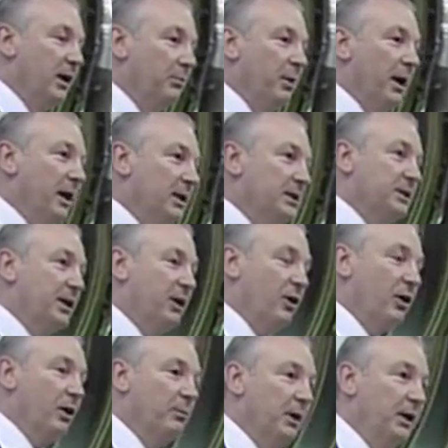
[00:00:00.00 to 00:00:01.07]
unbalanced
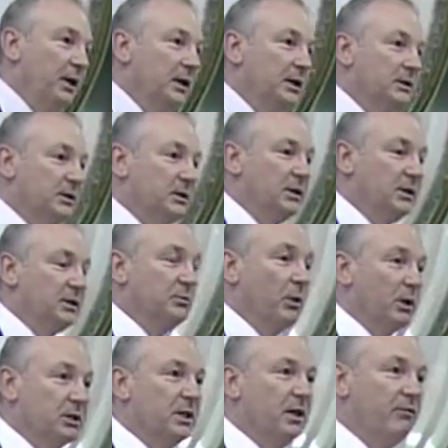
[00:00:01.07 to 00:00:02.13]
economy is
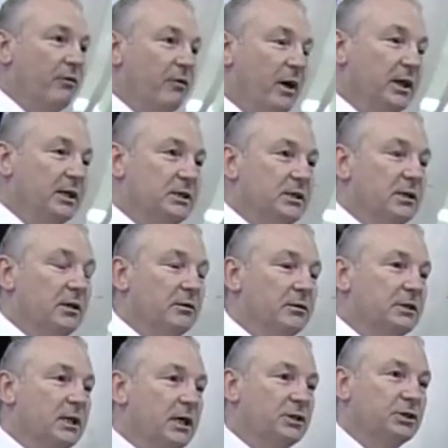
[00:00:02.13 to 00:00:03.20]
what has given rise to the
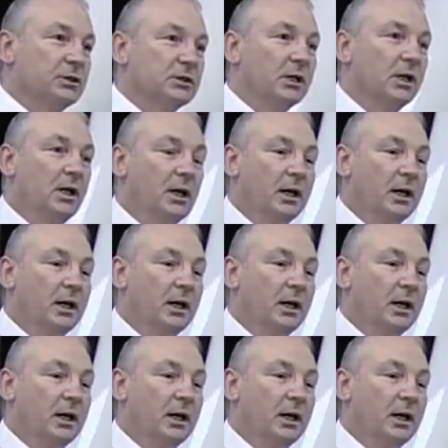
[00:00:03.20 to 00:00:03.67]
recession.